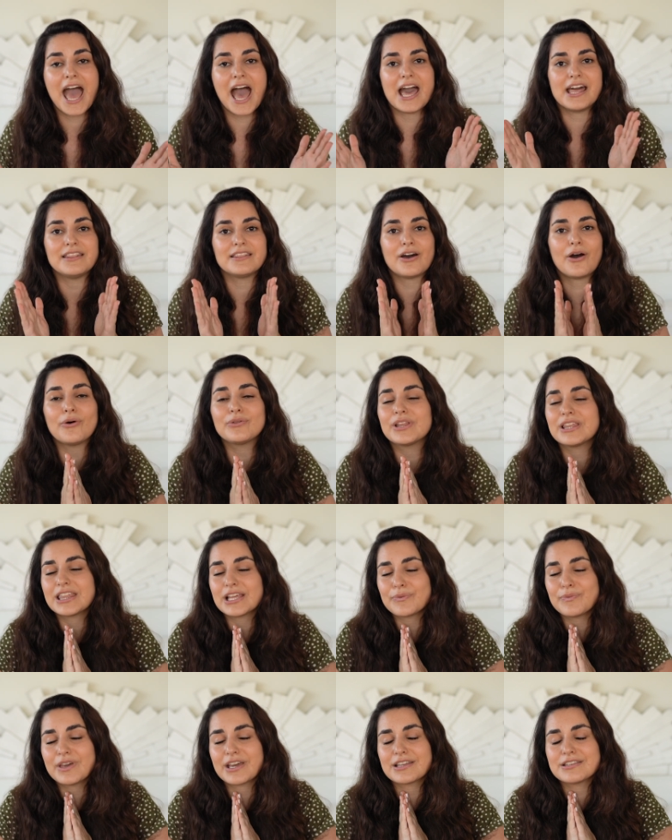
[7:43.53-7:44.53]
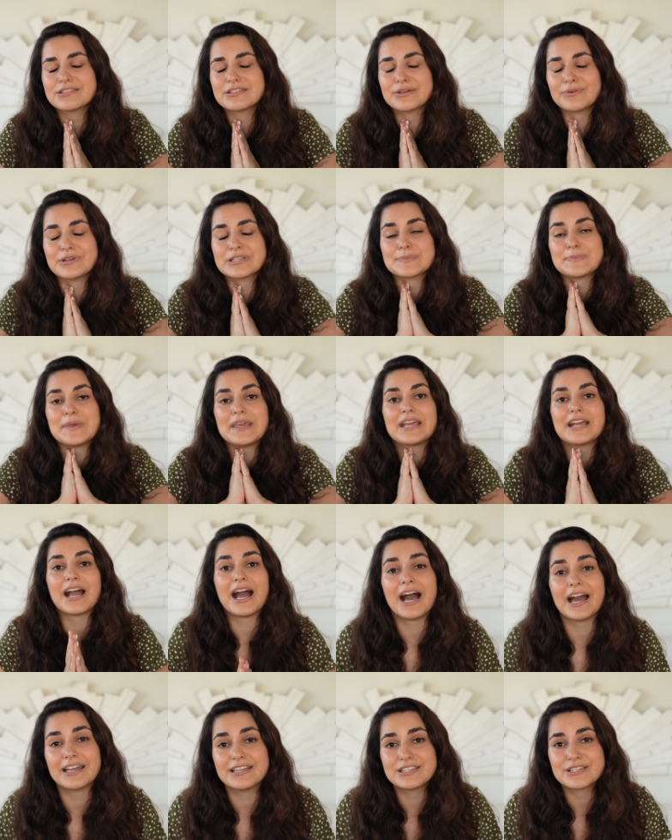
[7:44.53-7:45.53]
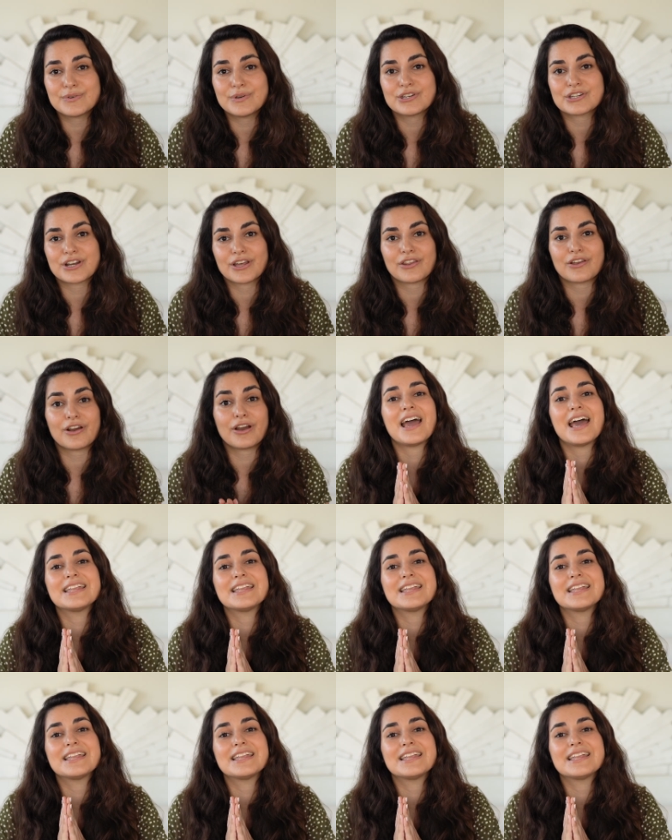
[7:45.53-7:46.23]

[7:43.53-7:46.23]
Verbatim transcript: and the only thing we can do is be kind to each other